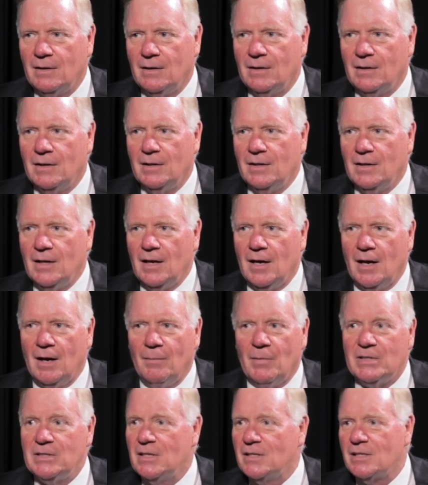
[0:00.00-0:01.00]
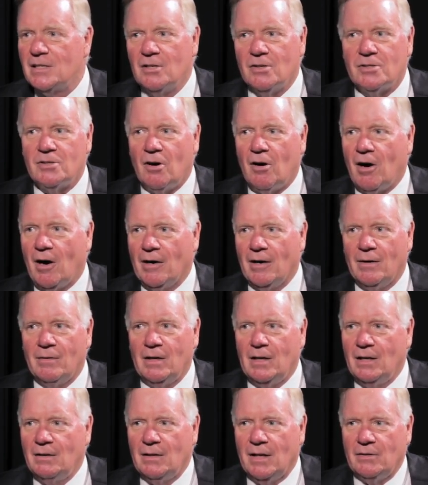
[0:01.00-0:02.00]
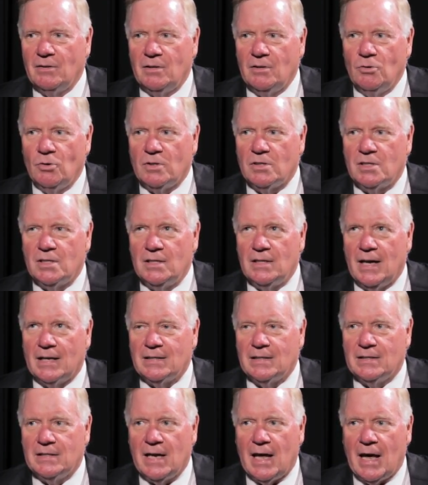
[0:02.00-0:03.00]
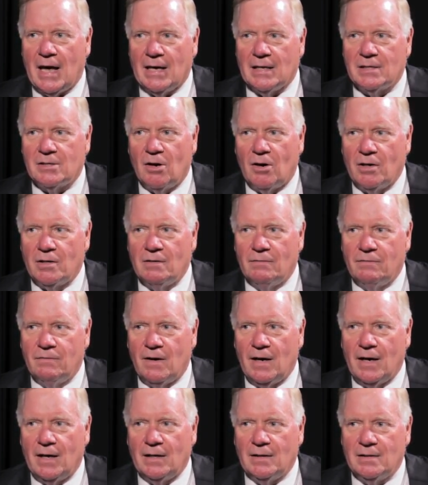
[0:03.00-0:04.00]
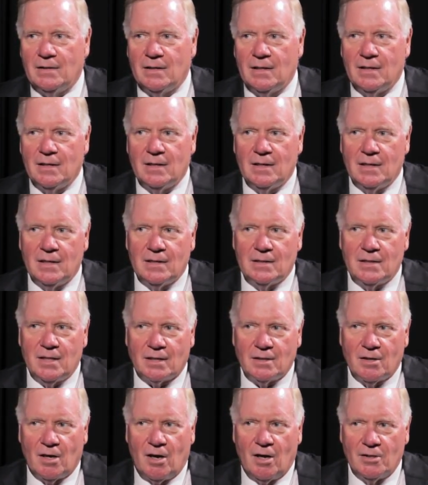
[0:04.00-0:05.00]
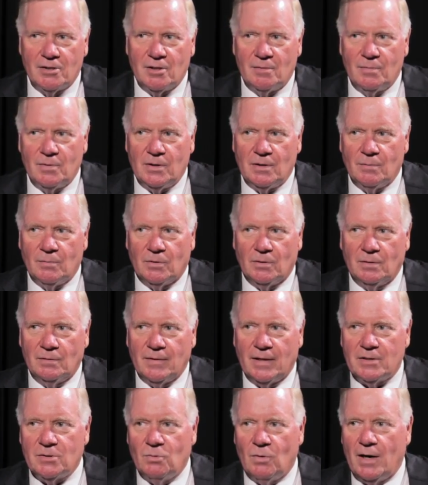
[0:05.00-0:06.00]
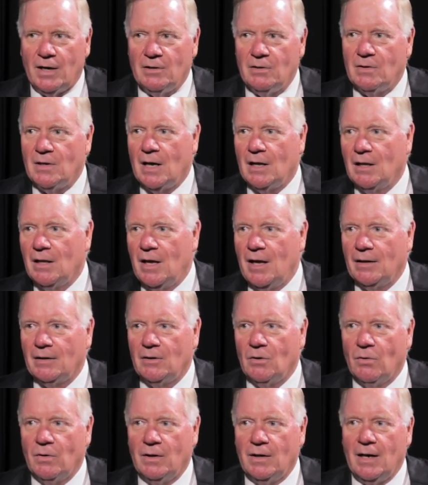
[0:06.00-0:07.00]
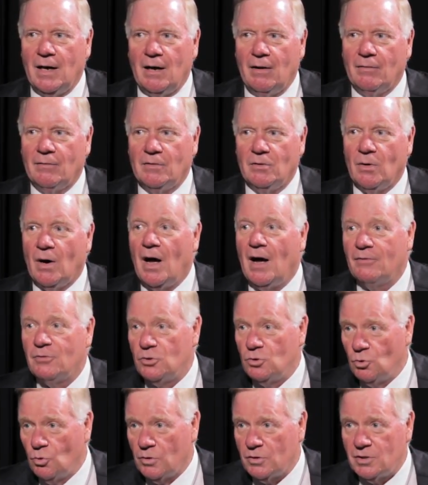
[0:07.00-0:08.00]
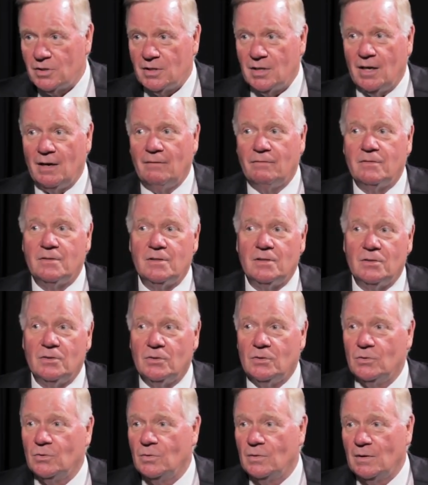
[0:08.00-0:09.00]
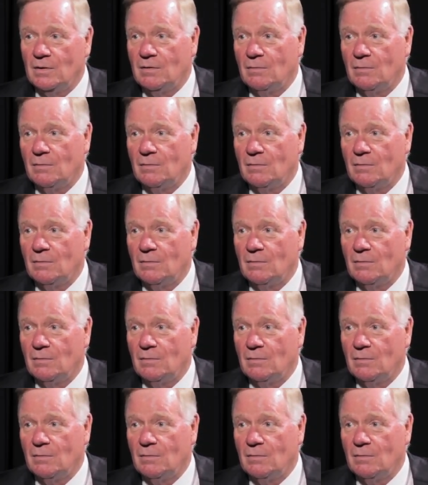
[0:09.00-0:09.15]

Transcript: -hmm. uh, but the skills are hard, and, and you can see that today. It's hard to find technology people. That's why you've got a lot going out, your offshore stuff mm -hmm. to mm-hmm.